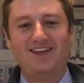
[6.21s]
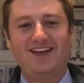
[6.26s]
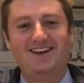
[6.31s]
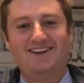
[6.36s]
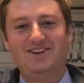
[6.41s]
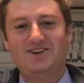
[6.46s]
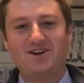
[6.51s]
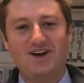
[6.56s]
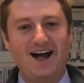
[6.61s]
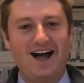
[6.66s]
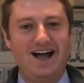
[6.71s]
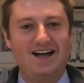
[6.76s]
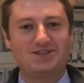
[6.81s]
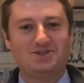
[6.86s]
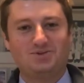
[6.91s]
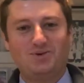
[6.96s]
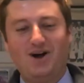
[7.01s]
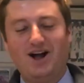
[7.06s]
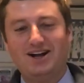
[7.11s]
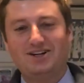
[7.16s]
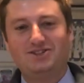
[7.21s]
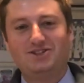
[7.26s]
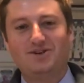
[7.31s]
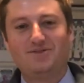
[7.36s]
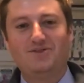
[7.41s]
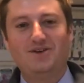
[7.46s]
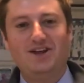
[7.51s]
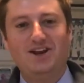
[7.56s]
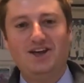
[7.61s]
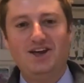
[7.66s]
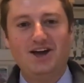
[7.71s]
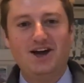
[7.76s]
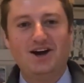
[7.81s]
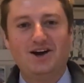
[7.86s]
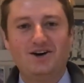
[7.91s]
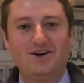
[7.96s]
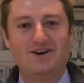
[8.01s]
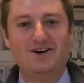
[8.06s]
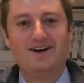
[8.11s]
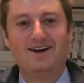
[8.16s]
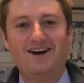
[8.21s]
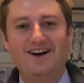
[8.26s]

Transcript: that you guys watched a video